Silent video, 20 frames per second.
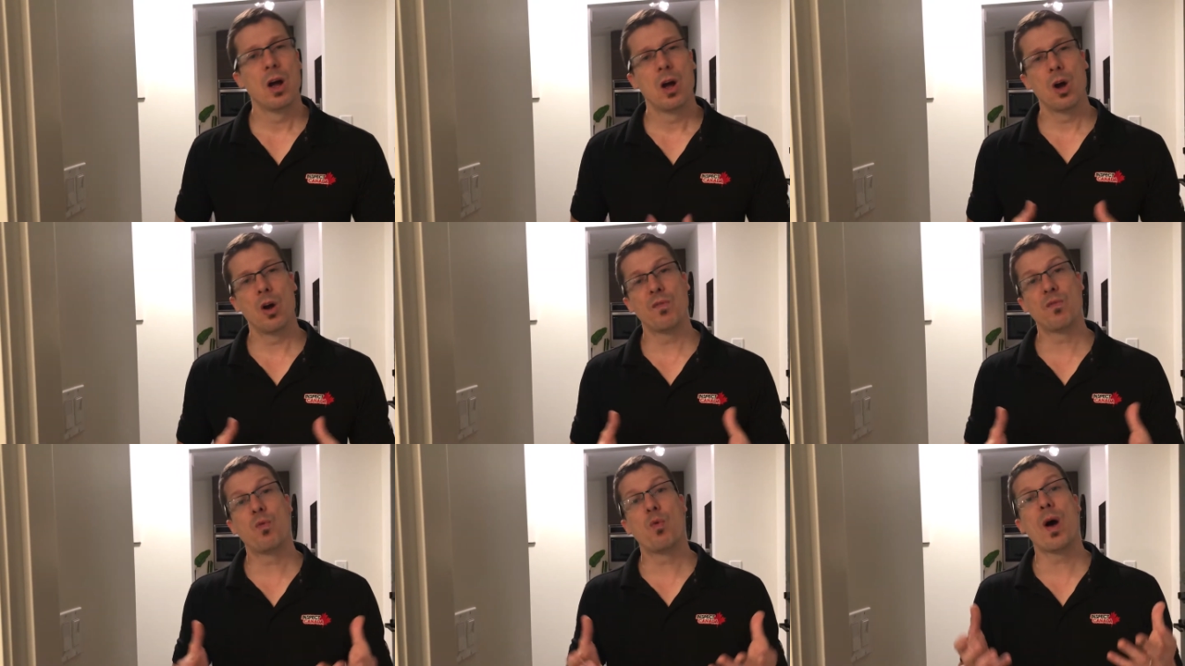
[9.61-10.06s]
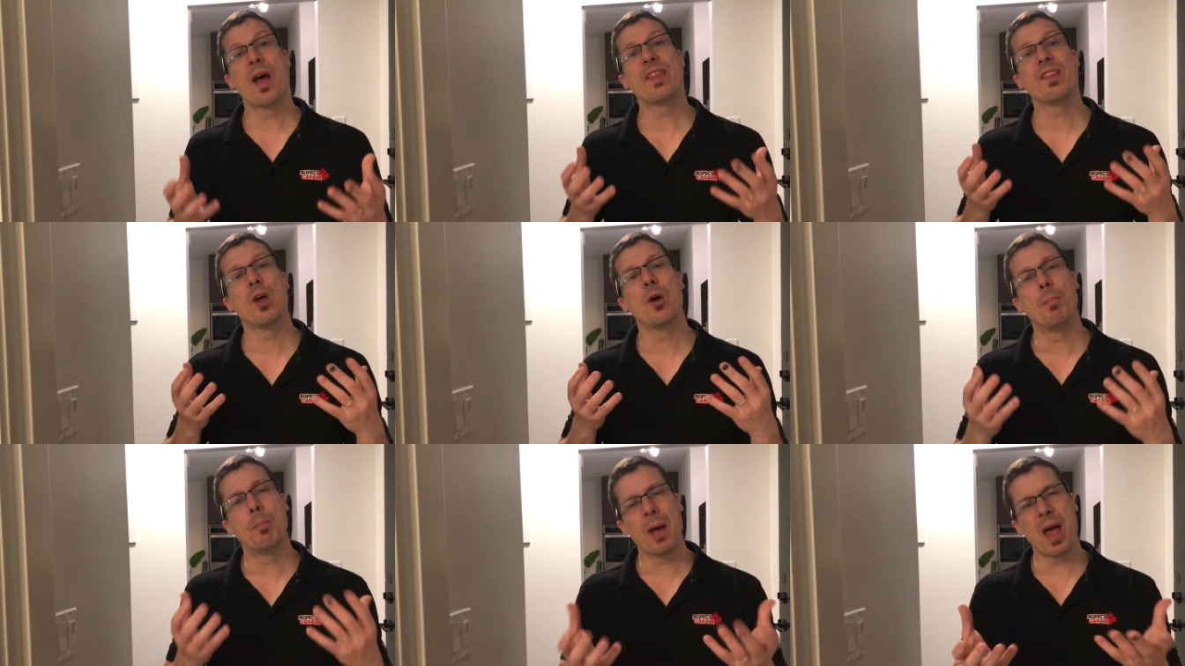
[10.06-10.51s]
of
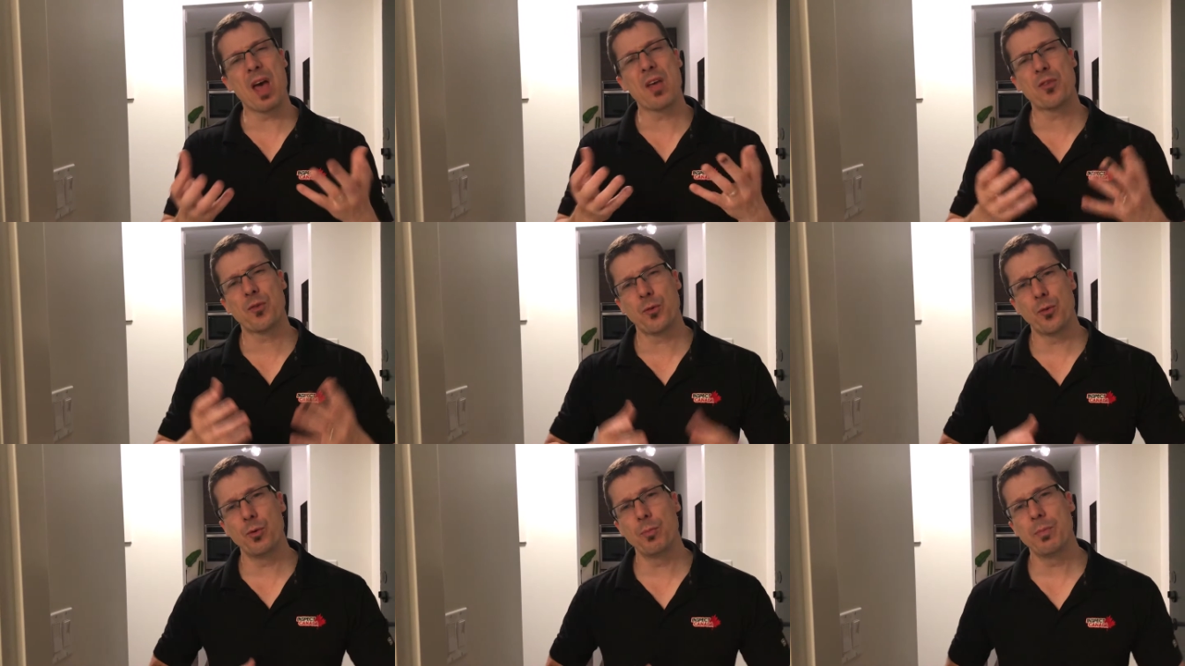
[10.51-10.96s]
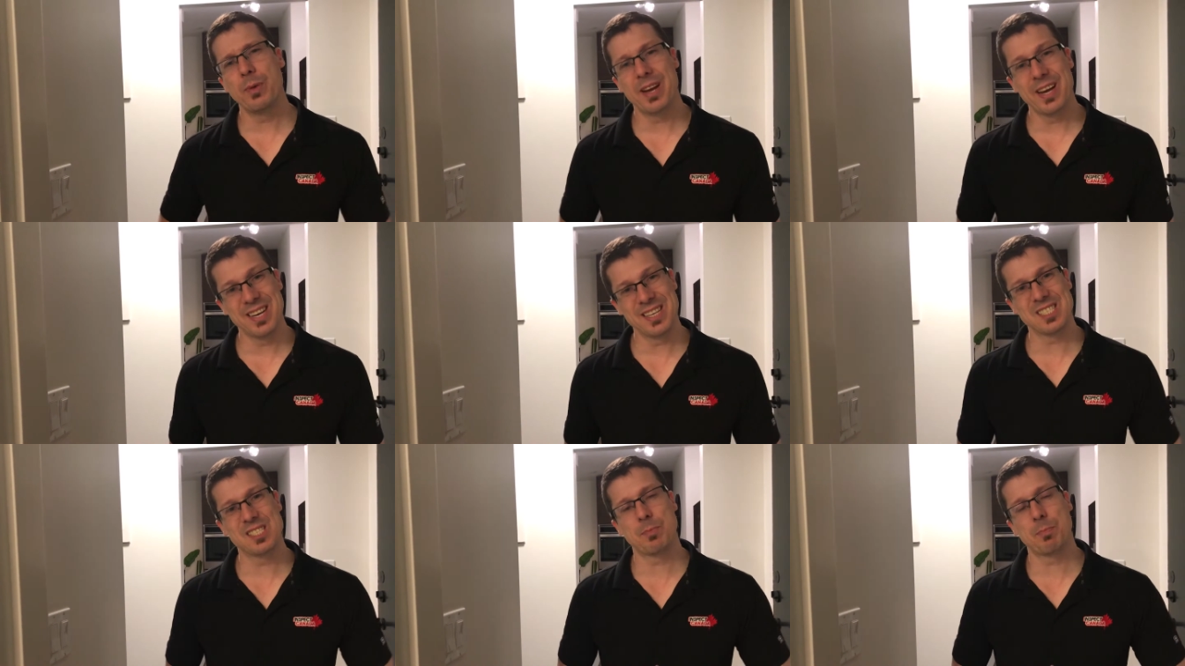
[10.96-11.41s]
what a bathroom
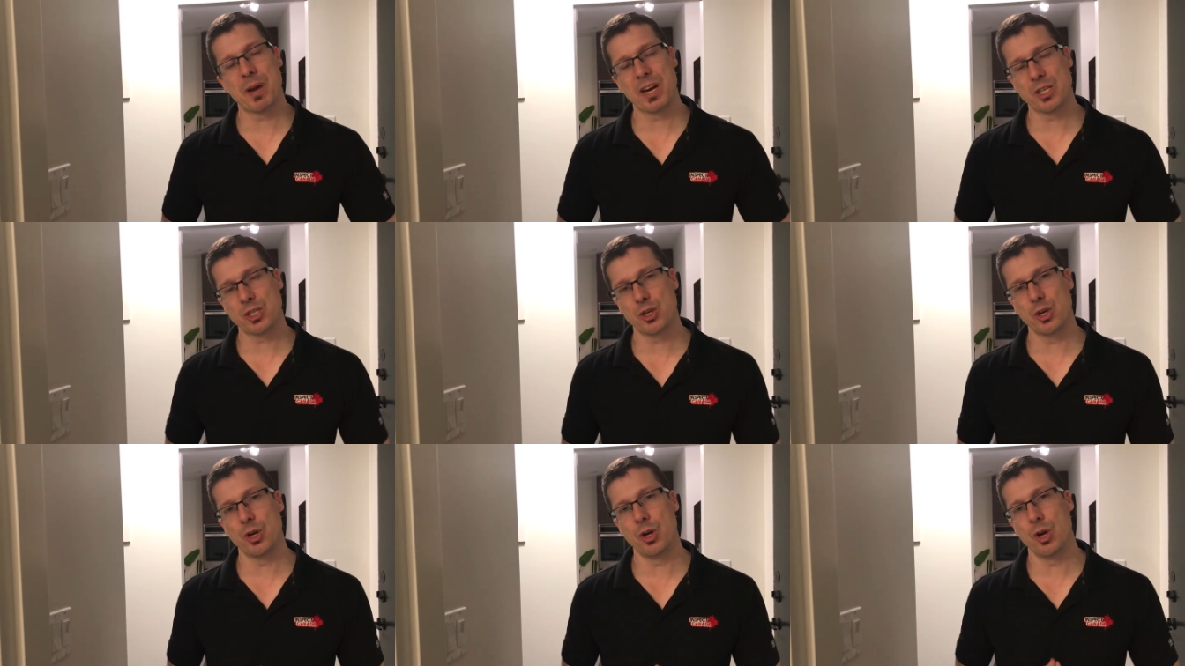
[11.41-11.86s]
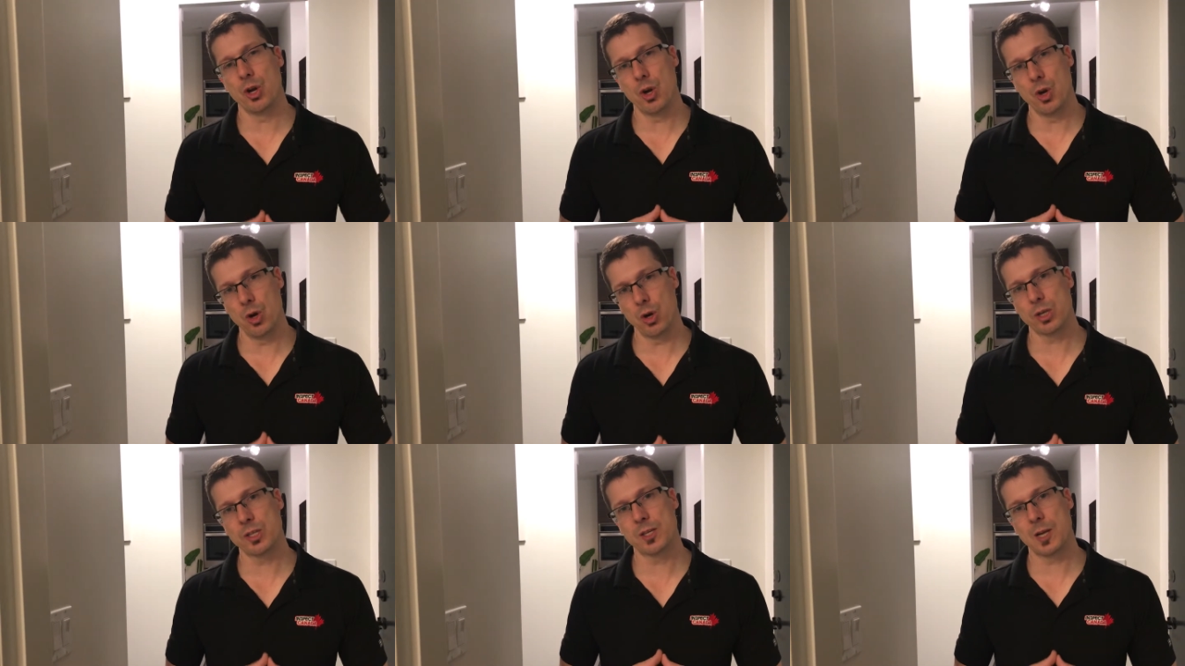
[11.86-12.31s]
inspection
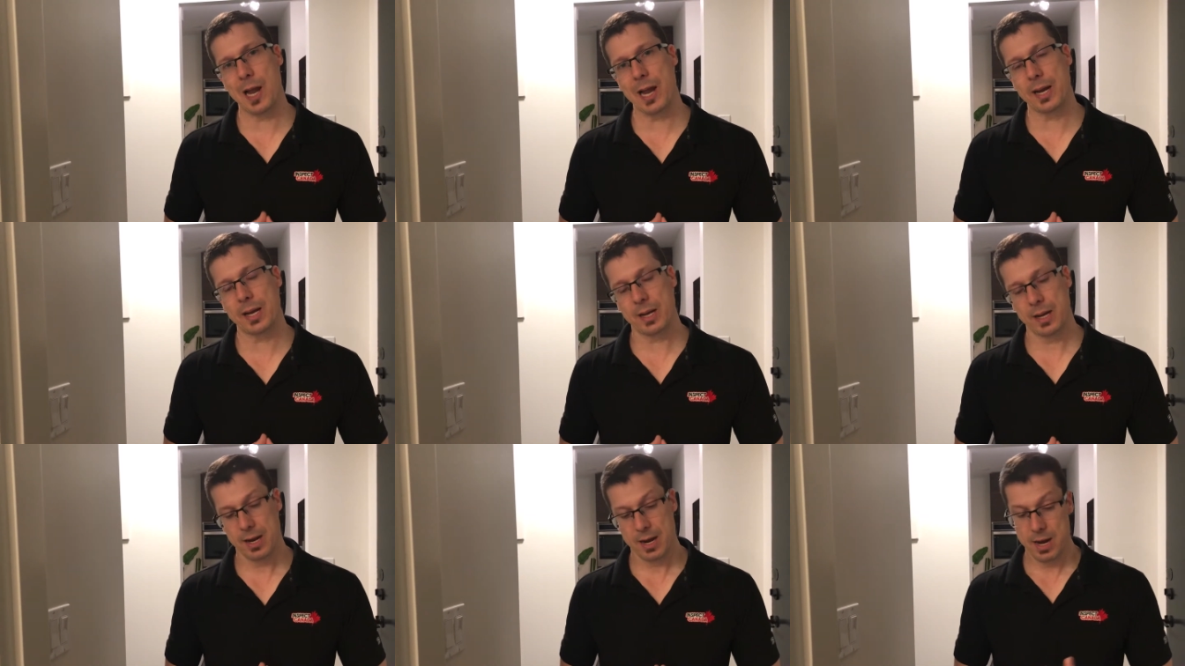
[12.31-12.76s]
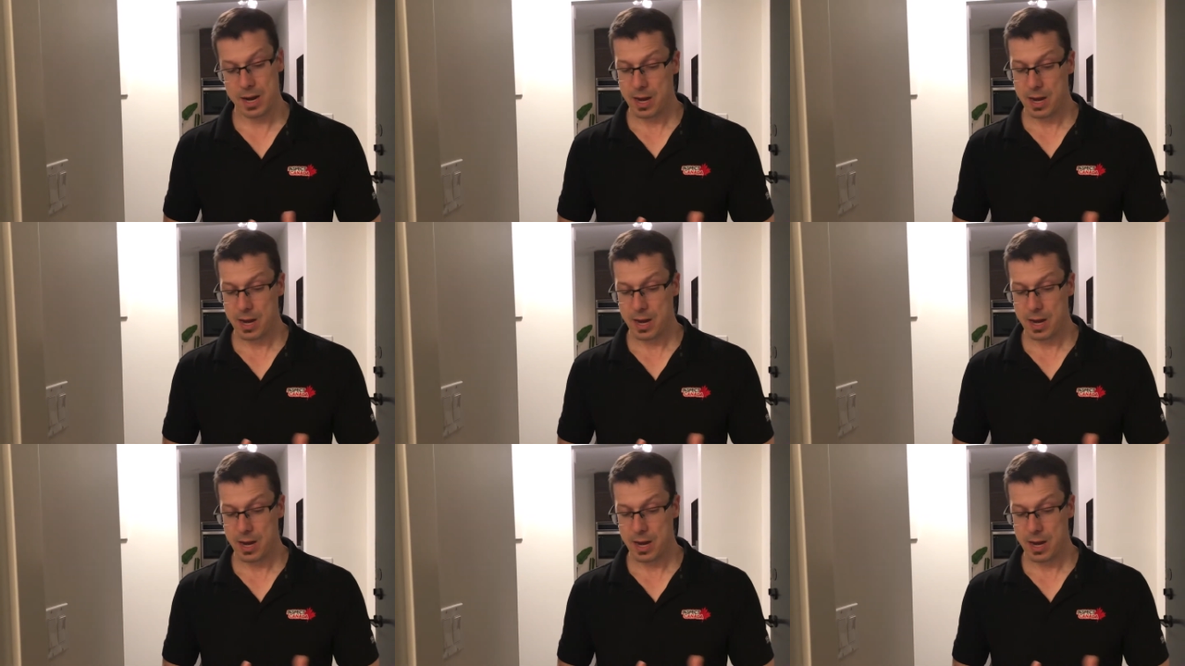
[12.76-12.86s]
looks like.